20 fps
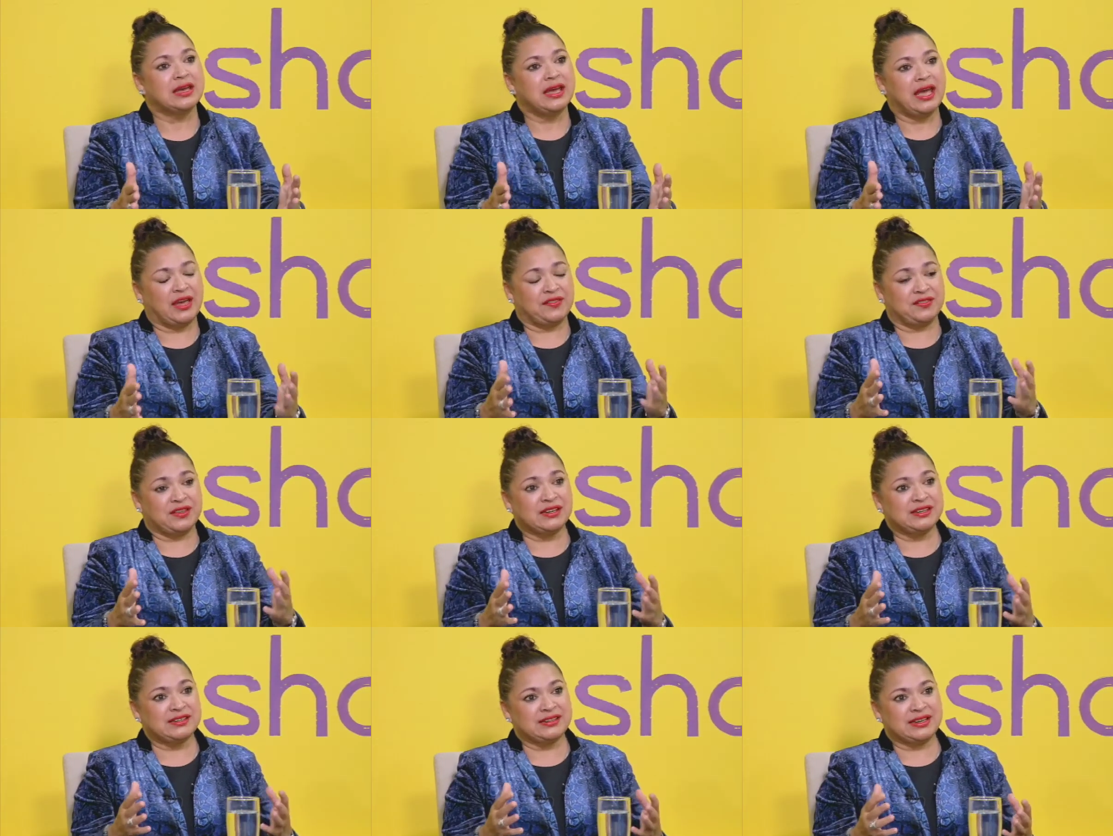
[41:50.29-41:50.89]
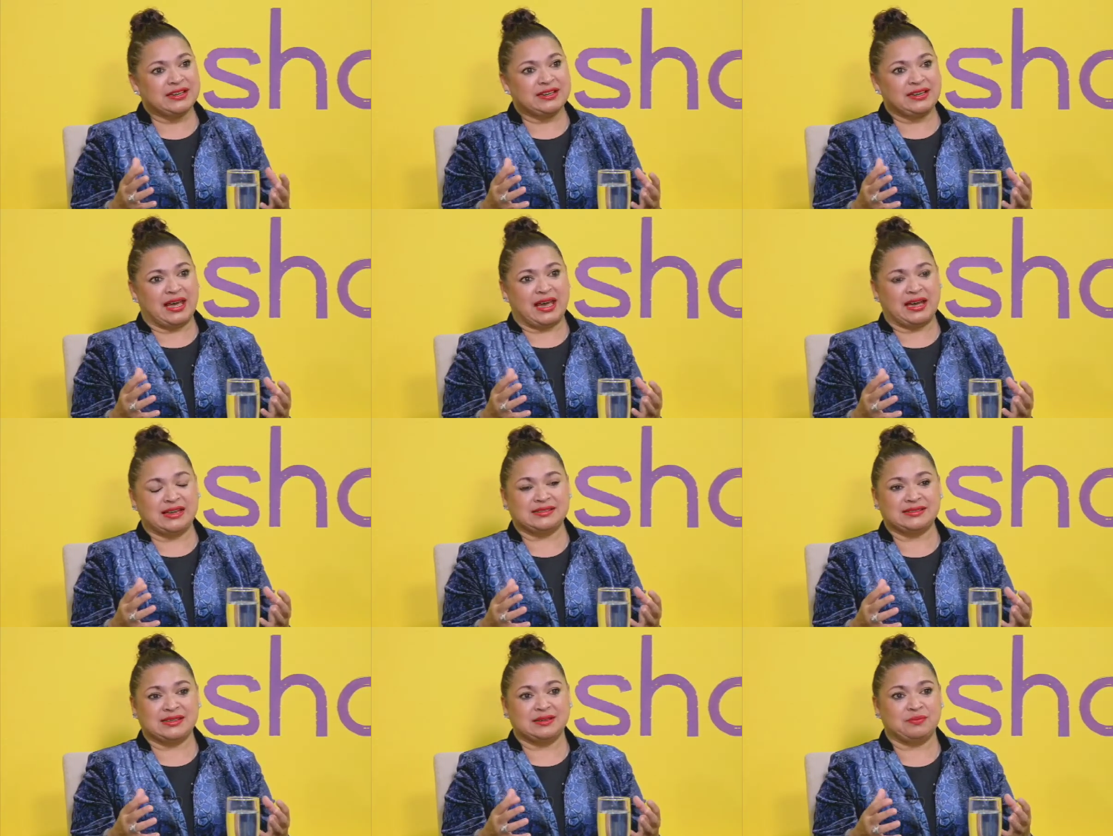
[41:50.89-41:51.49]
And then
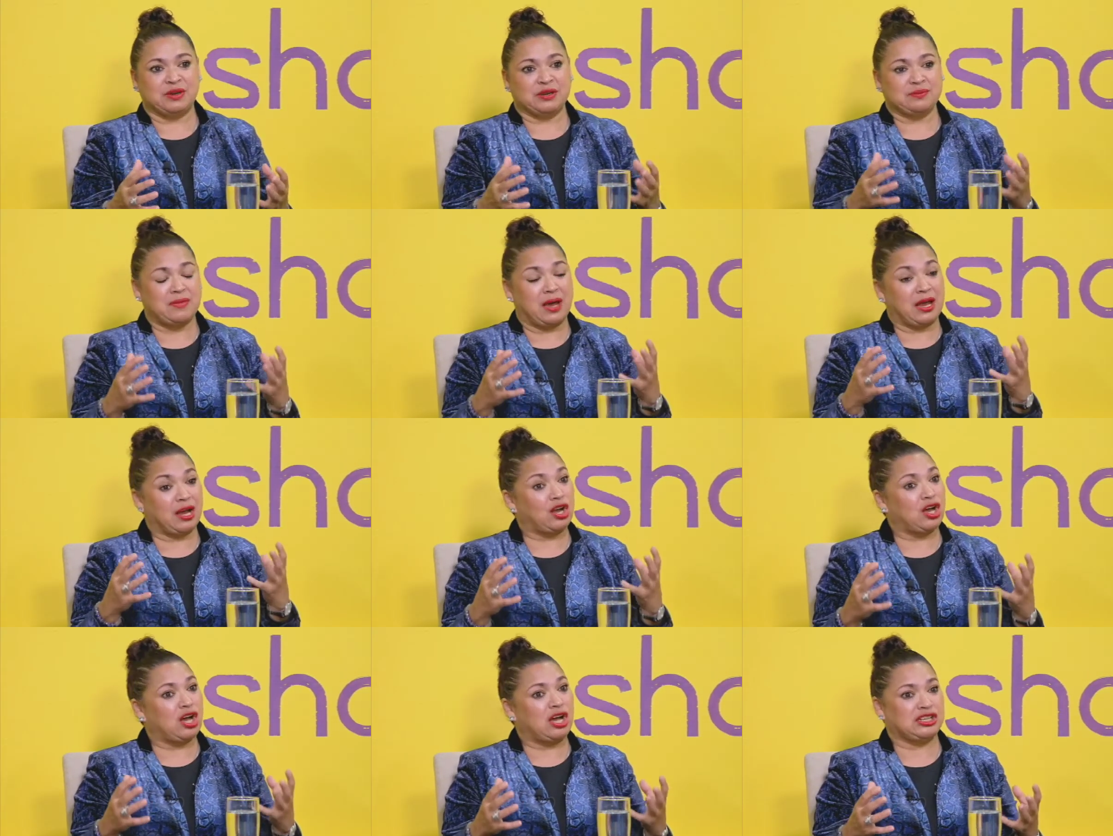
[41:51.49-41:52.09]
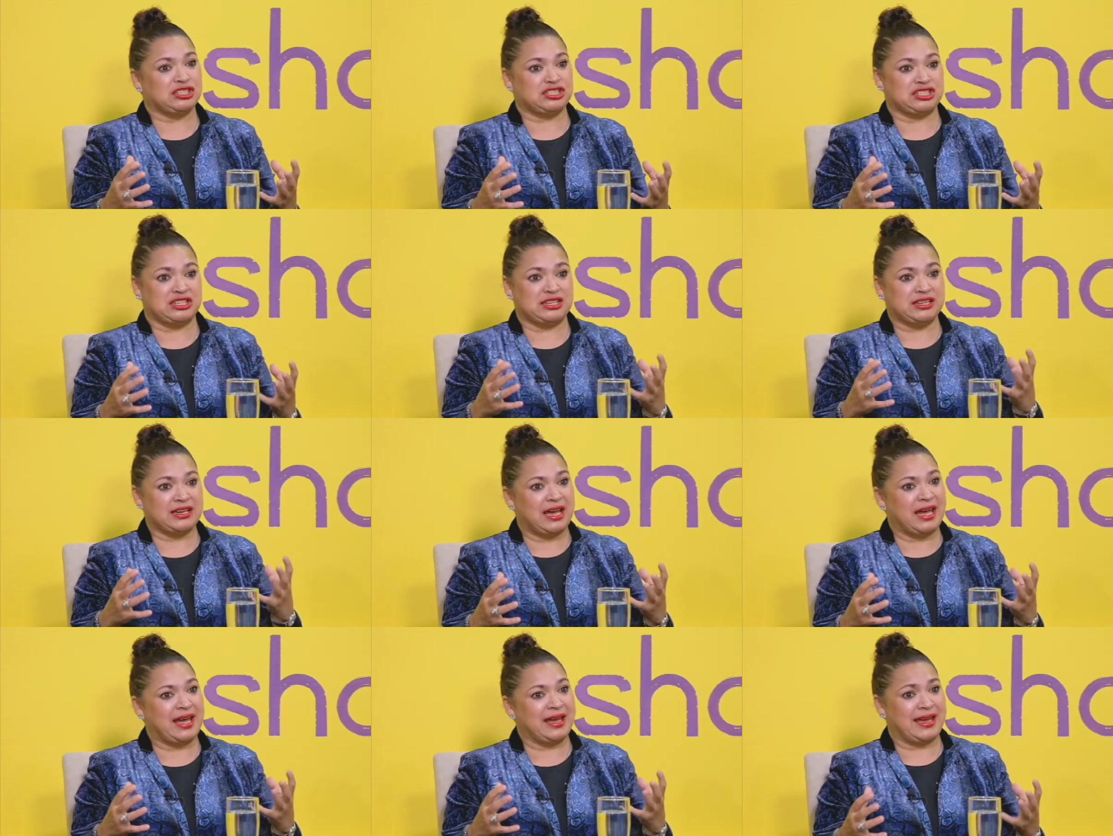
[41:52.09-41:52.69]
realizing, but my gosh, here
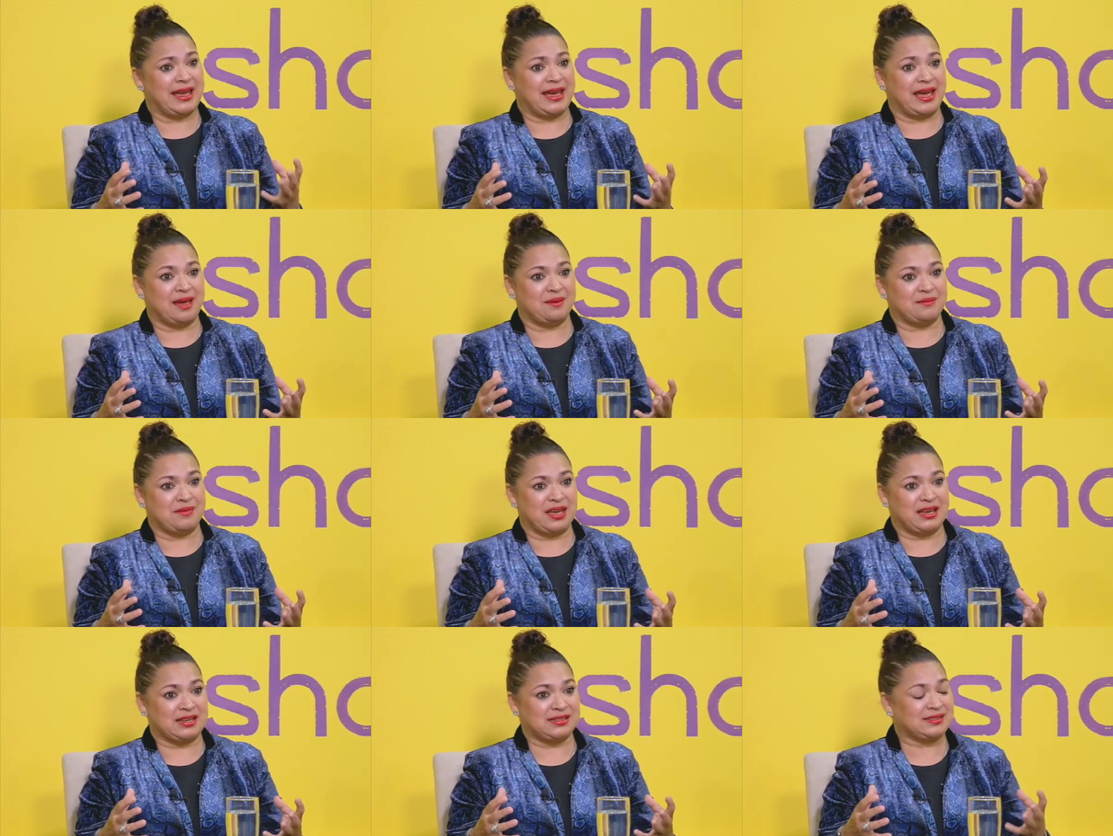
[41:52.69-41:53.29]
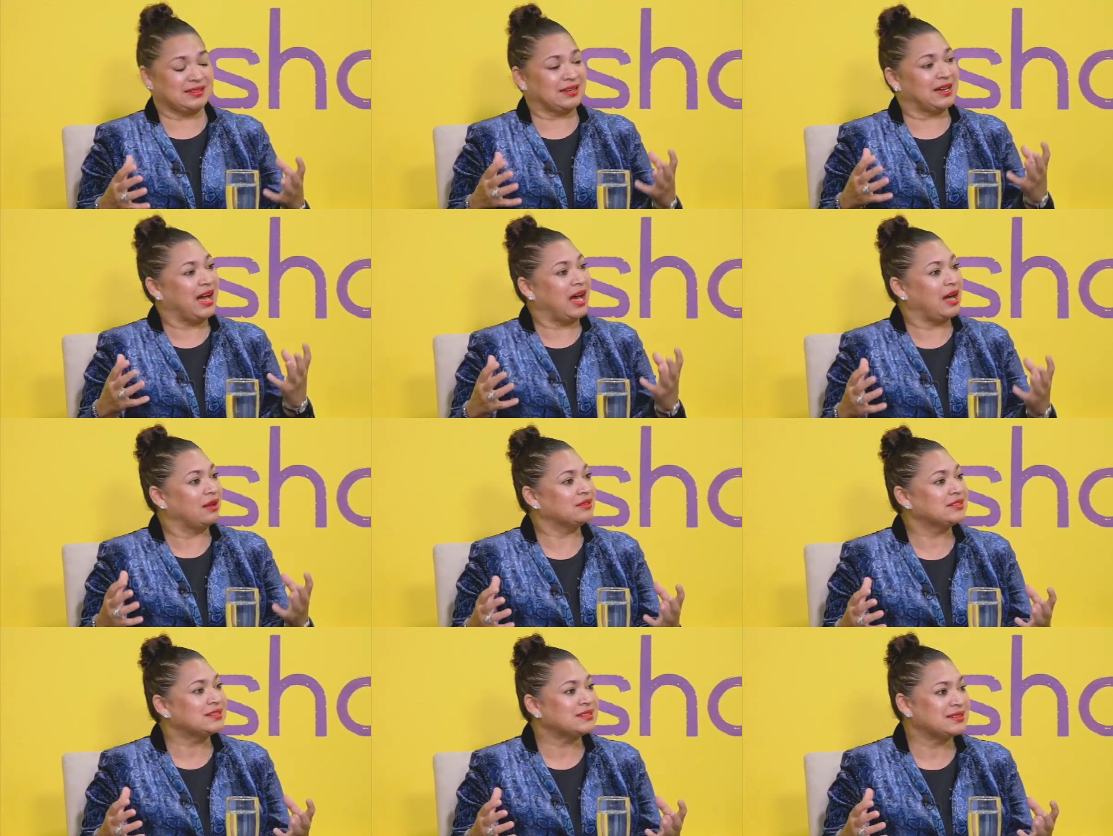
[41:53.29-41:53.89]
I am as a
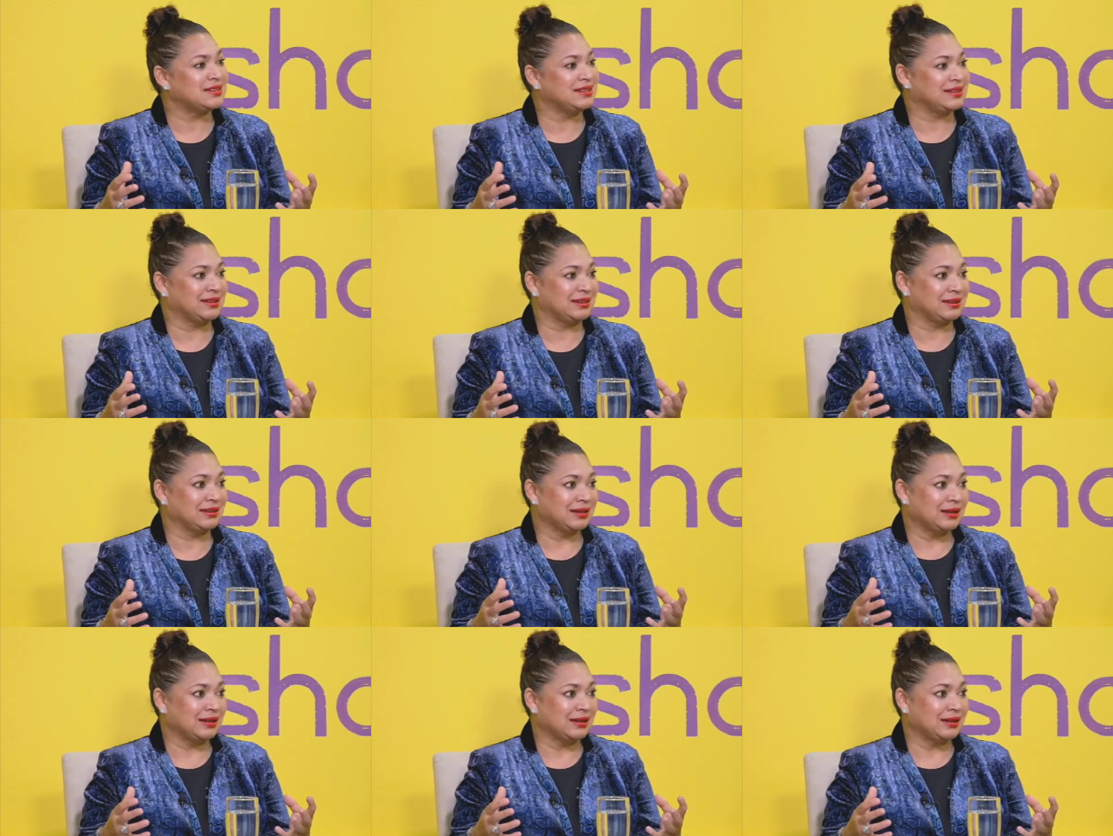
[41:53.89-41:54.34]
counselor,